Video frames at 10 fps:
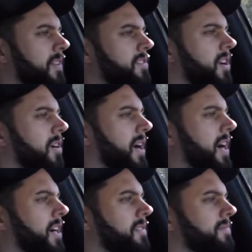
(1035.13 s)
So
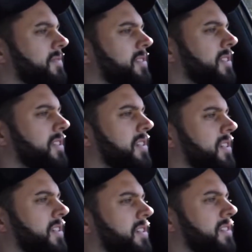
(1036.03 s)

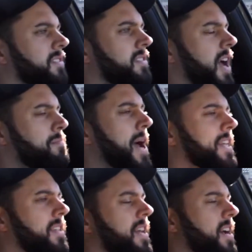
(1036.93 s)
I
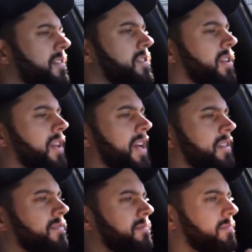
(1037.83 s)
backed it down to like
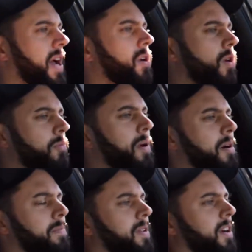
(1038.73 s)
my old
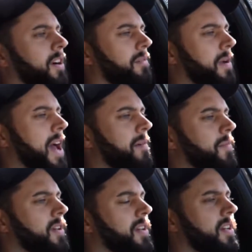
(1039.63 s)
pump or map
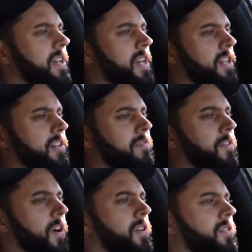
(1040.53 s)
in the
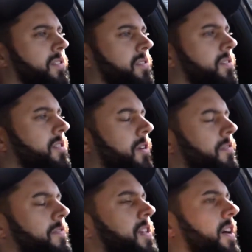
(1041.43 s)
first, so
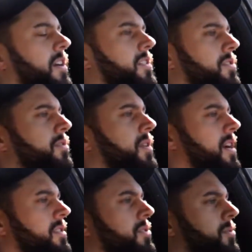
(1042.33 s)
1500,
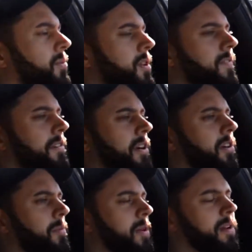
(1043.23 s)
2000,
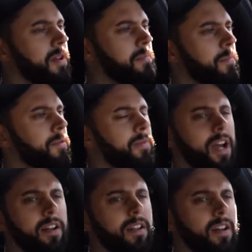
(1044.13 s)
2500 RPMs. I bumped them
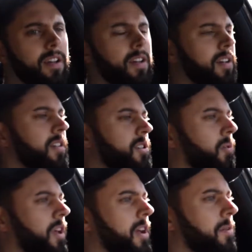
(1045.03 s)
down to
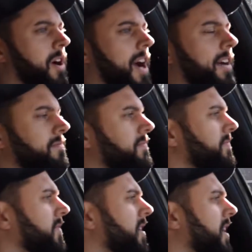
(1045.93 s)
where they were at,
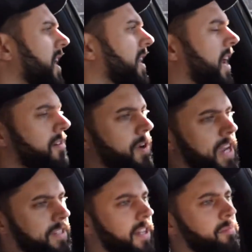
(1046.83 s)
and then I
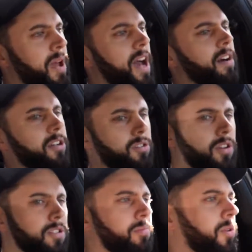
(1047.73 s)
raised it a pound
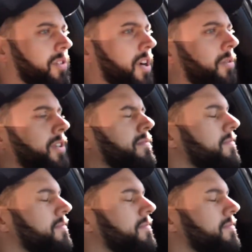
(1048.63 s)
across the board going